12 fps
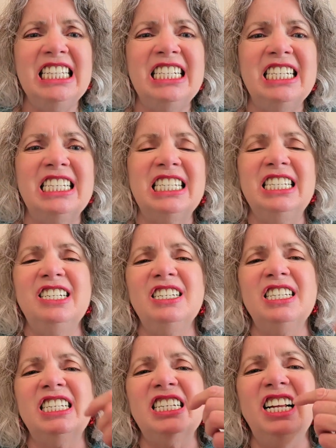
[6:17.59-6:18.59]
They're
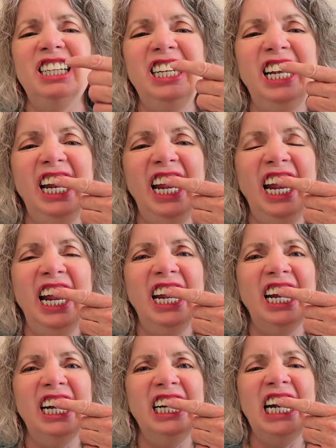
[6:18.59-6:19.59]
still solidly
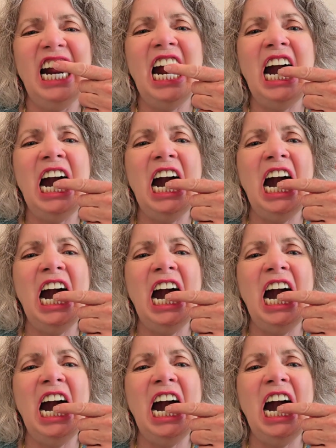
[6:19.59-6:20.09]
anchored,